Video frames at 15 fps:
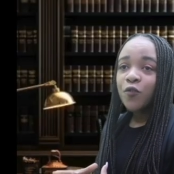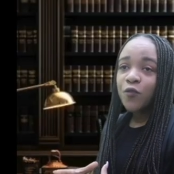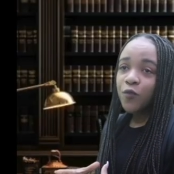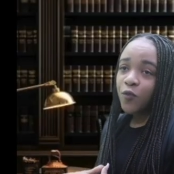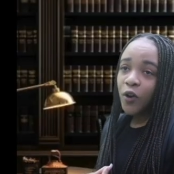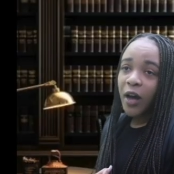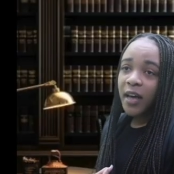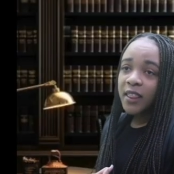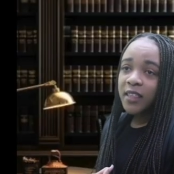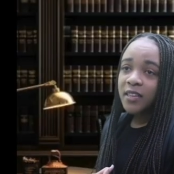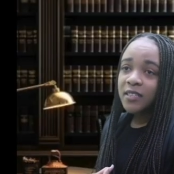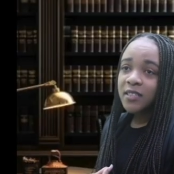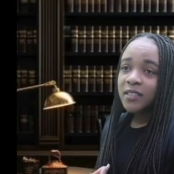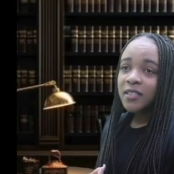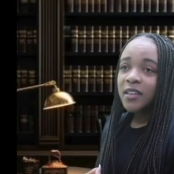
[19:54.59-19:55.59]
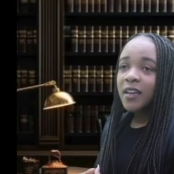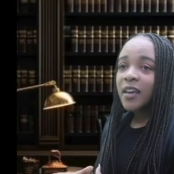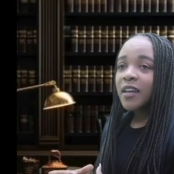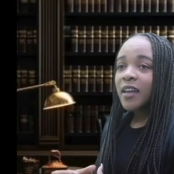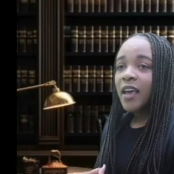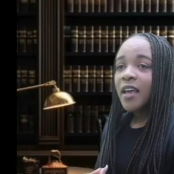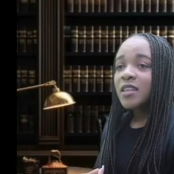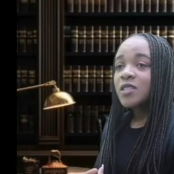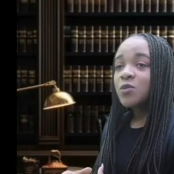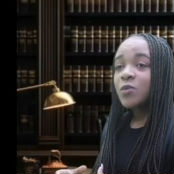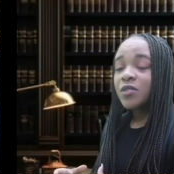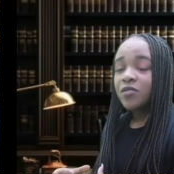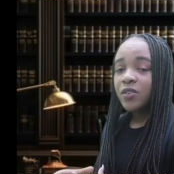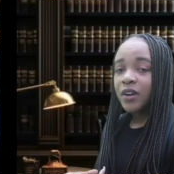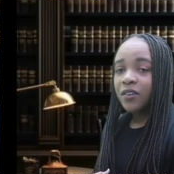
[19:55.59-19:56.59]
For others, it ends
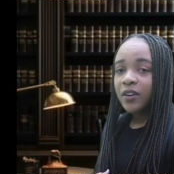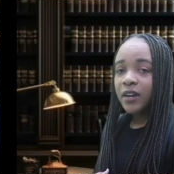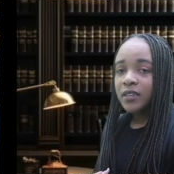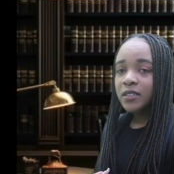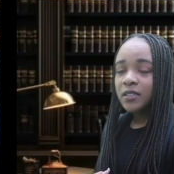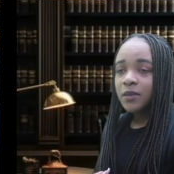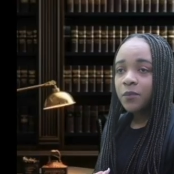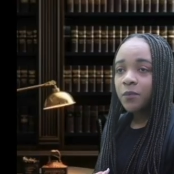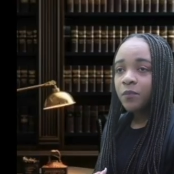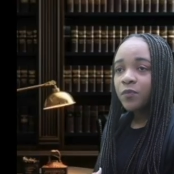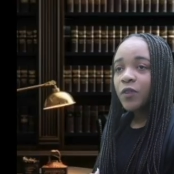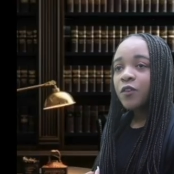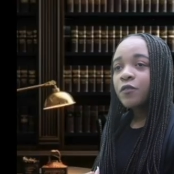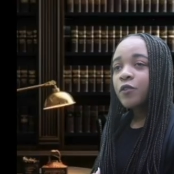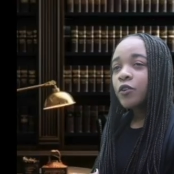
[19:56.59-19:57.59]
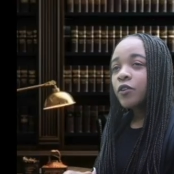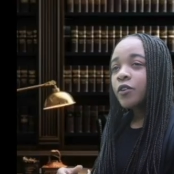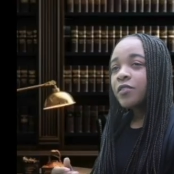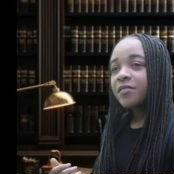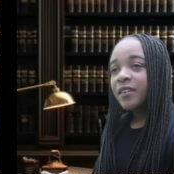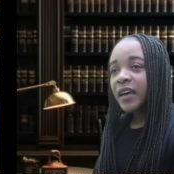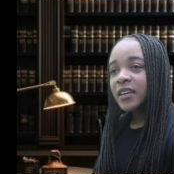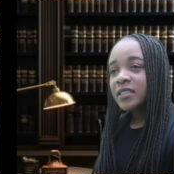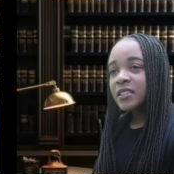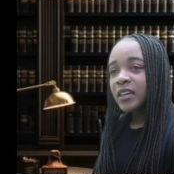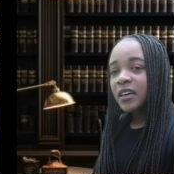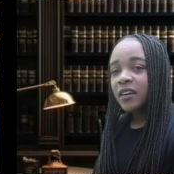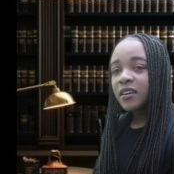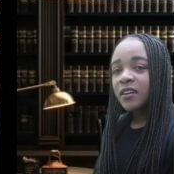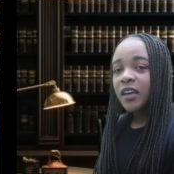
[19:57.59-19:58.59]
with regret. for not
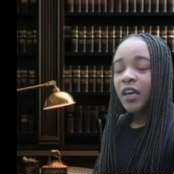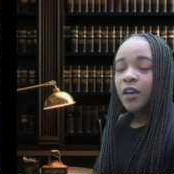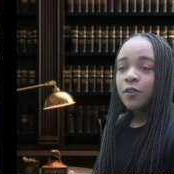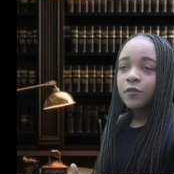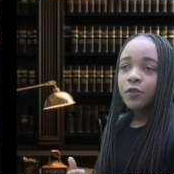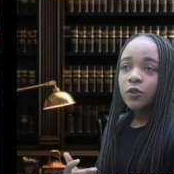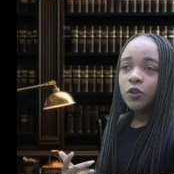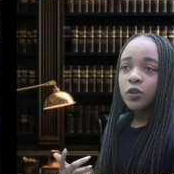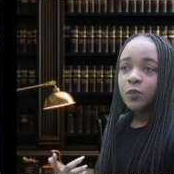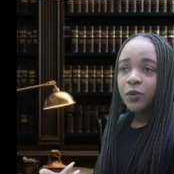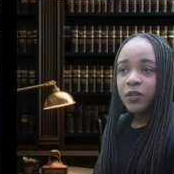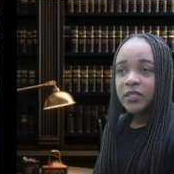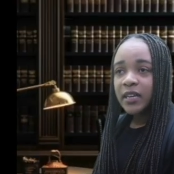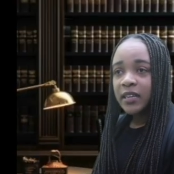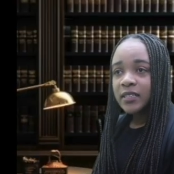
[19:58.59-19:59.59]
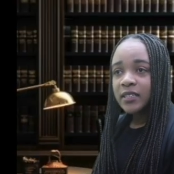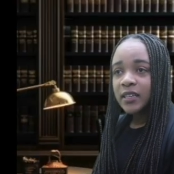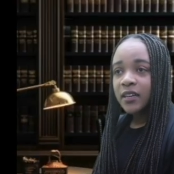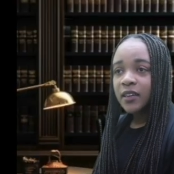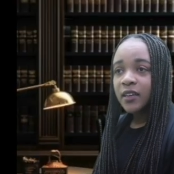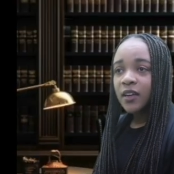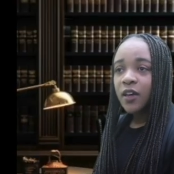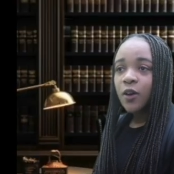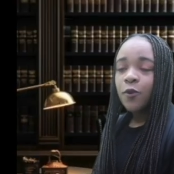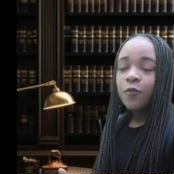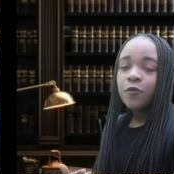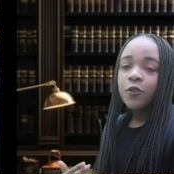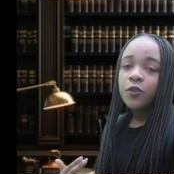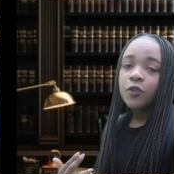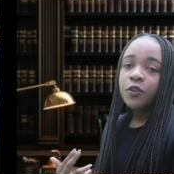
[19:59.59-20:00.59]
fighting, for not protecting,
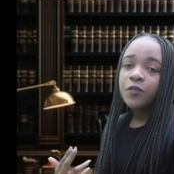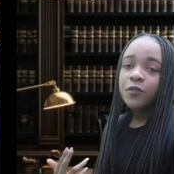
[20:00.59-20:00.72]
for not